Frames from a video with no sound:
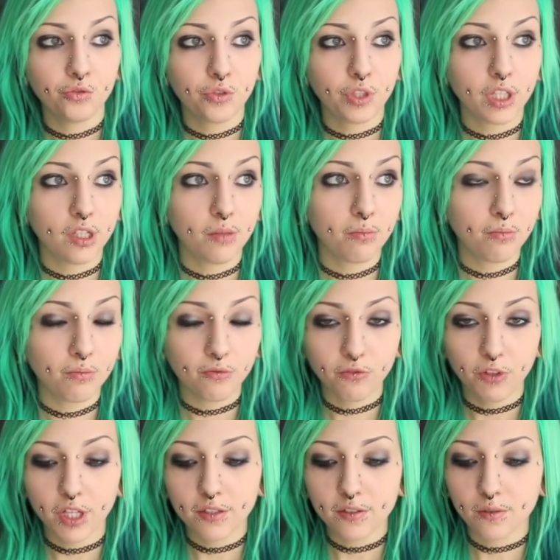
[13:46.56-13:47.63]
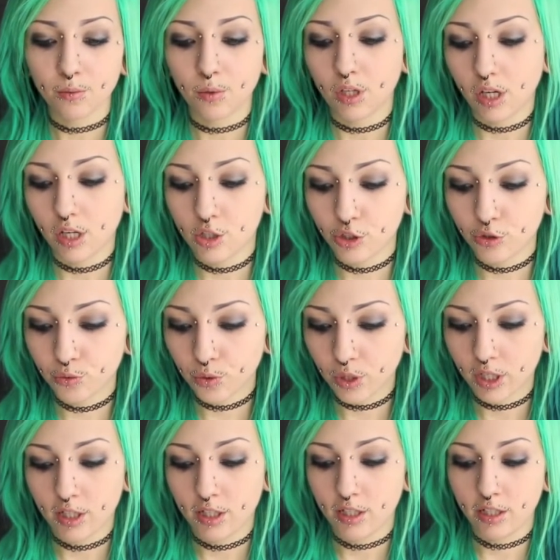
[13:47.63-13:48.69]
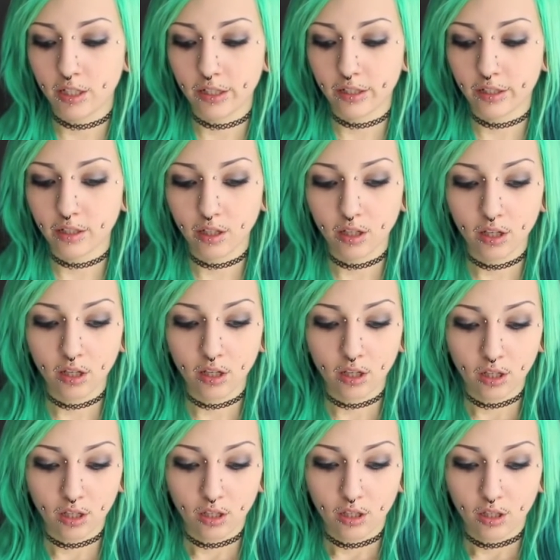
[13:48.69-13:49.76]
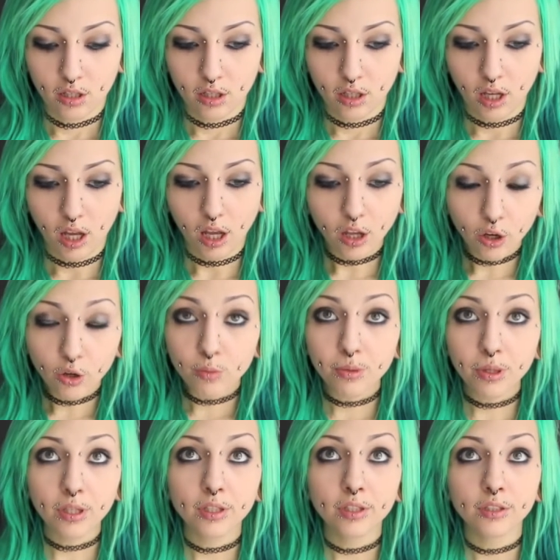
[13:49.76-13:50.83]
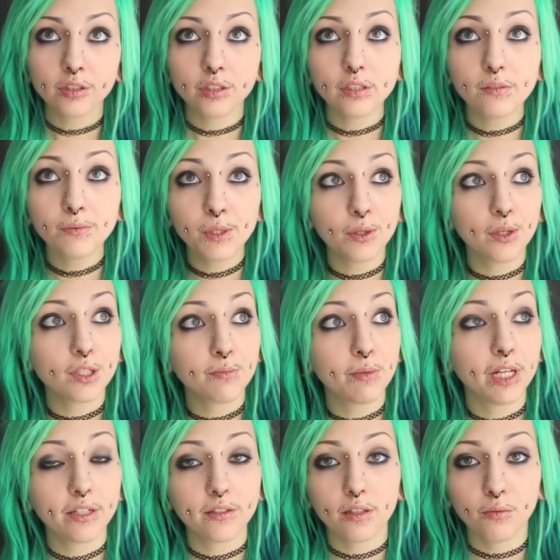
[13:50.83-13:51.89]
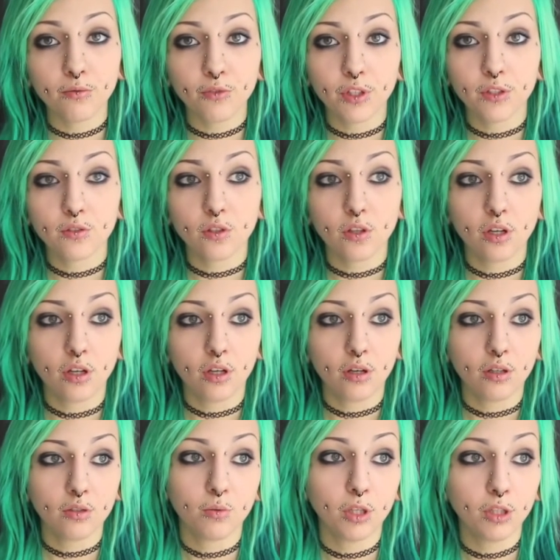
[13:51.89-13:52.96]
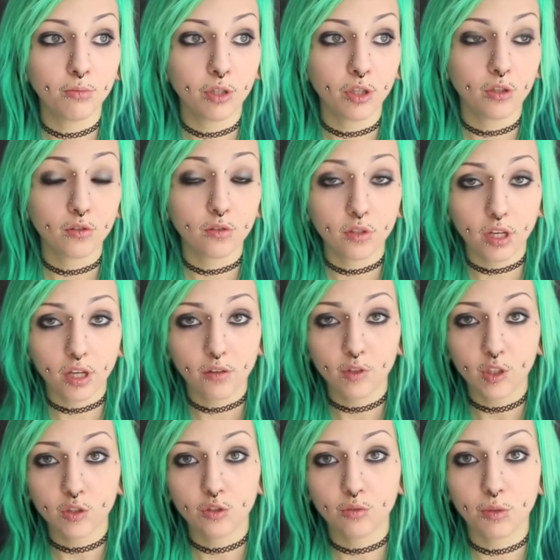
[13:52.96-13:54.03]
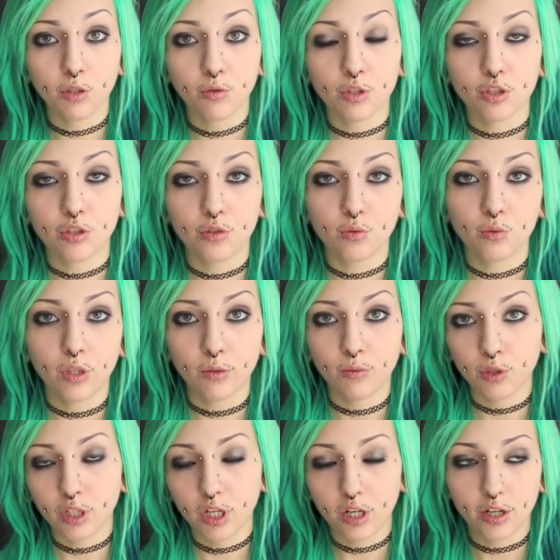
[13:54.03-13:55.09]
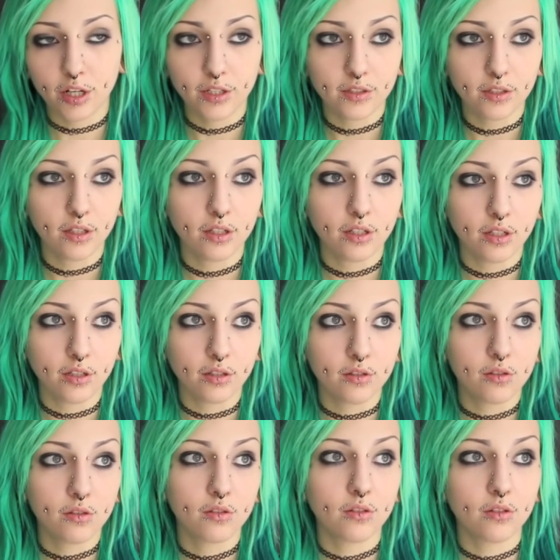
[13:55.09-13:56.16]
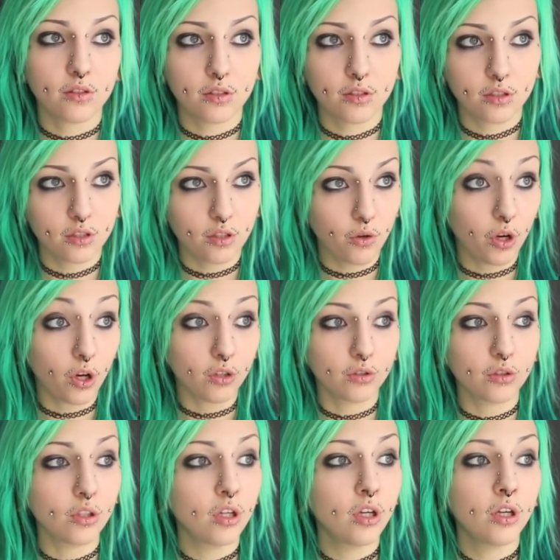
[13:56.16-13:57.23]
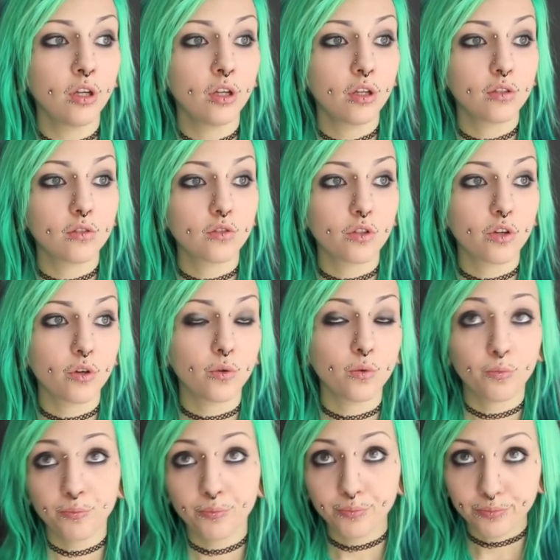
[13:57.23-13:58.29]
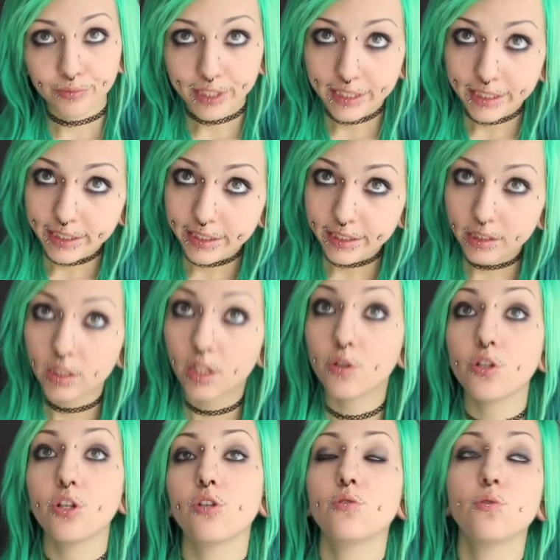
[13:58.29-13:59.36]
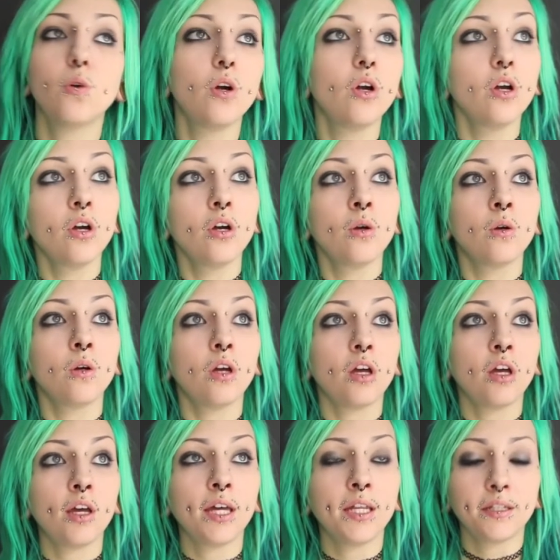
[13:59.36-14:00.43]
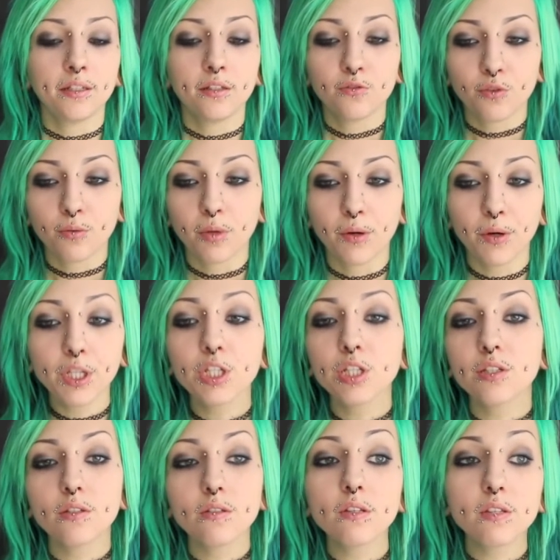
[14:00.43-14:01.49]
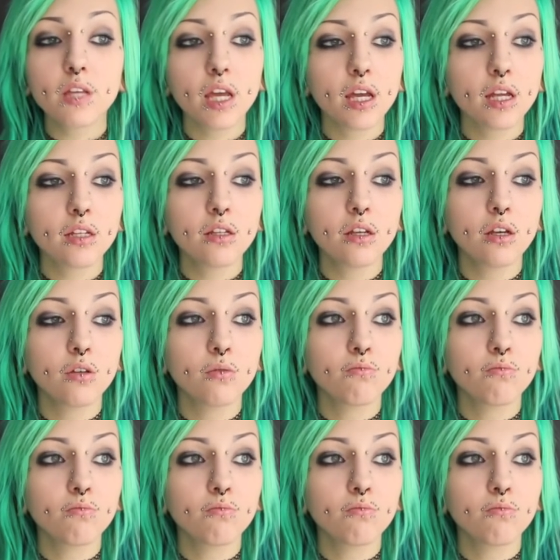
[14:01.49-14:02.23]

tricky things, what I do, and I hope this video explained some things as well, because I've got so many questions like what hair dye is it and so on. So now you know, and it's from directions as I said,